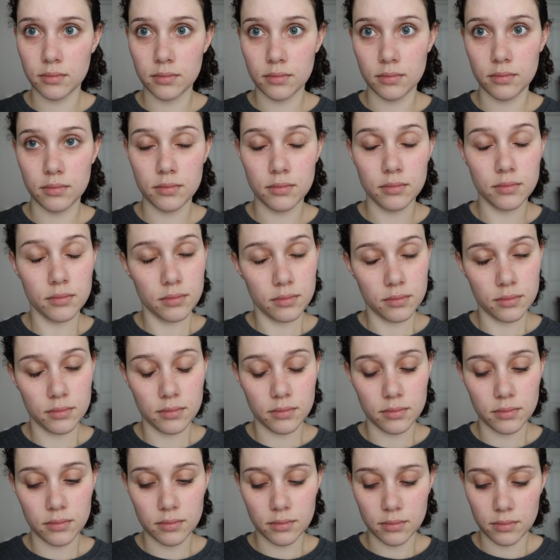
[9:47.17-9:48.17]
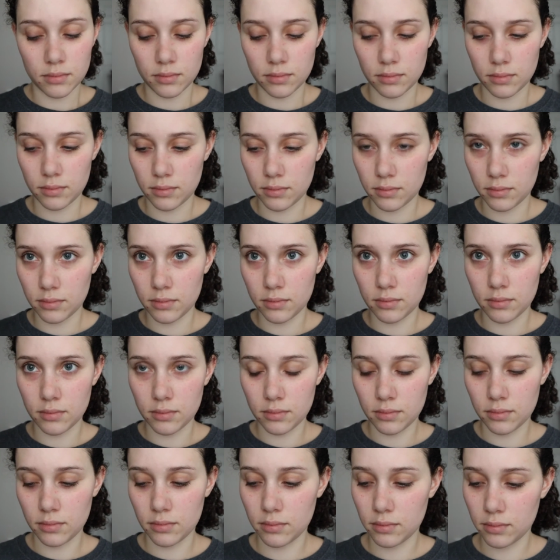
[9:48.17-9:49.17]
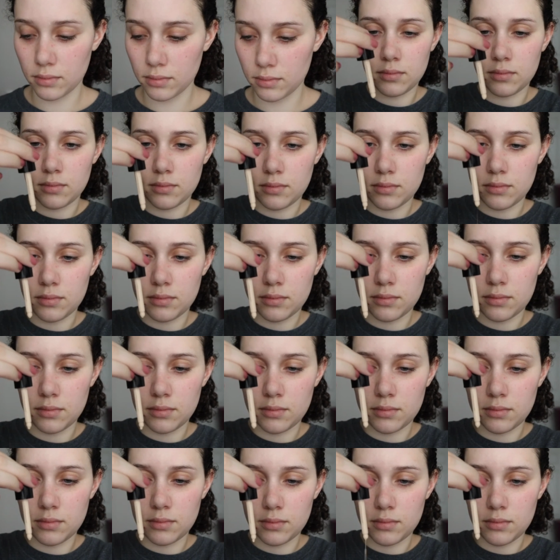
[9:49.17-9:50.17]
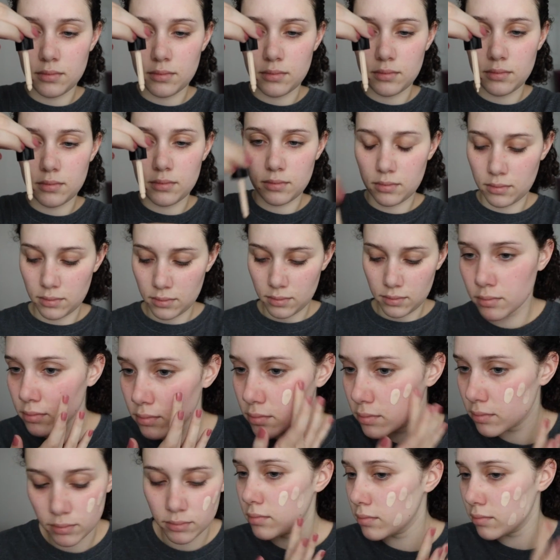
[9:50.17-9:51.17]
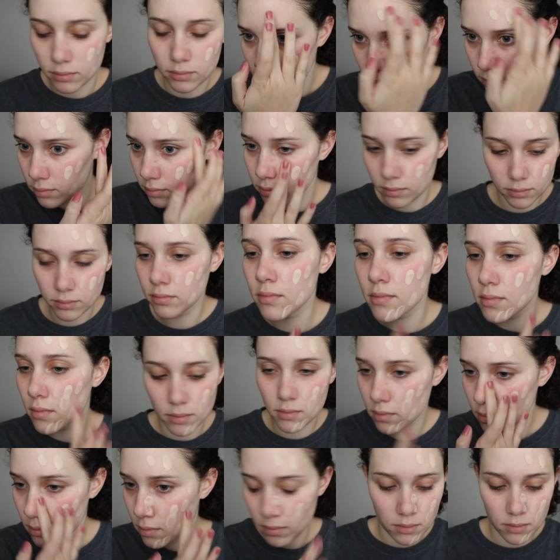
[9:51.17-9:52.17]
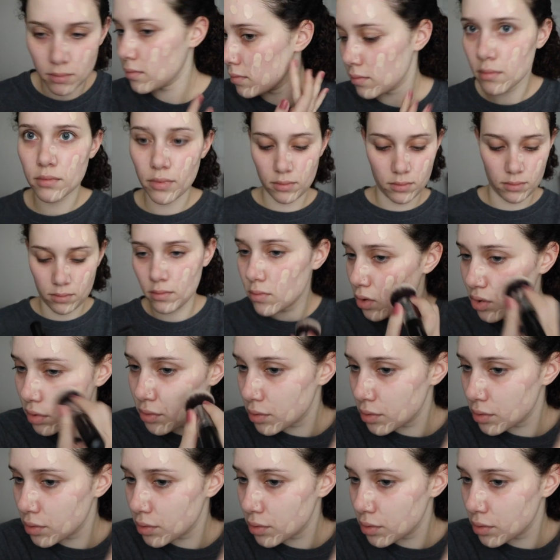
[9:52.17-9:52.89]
This is the dense buffing brush that I'm using. I'm taking 4 drops on the back of my hand, sort of